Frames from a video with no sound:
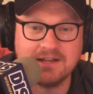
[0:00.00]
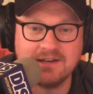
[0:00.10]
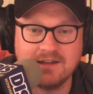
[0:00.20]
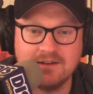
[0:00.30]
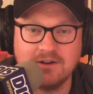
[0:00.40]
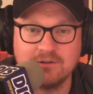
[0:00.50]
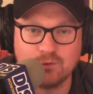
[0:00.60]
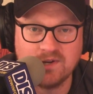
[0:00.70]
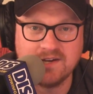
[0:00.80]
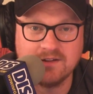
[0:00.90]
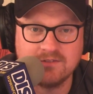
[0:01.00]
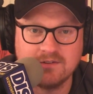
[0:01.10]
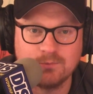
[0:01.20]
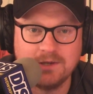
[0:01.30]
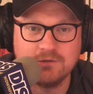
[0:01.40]
And again, not joining us
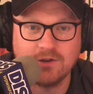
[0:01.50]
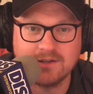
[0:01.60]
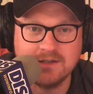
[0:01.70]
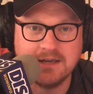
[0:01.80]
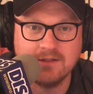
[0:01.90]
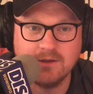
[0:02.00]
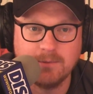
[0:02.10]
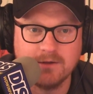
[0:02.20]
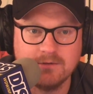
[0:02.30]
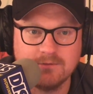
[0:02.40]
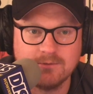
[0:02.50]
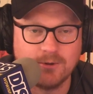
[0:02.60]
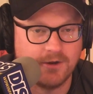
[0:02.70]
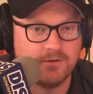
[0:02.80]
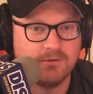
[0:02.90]
this week, Jackie Gailey, but
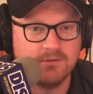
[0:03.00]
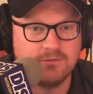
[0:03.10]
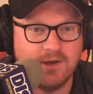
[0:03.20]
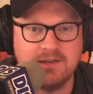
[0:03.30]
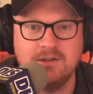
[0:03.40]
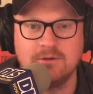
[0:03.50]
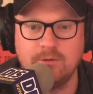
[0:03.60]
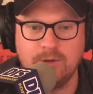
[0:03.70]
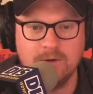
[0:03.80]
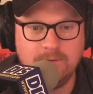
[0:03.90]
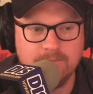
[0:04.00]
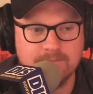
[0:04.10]
hold on. Jackie, are you here?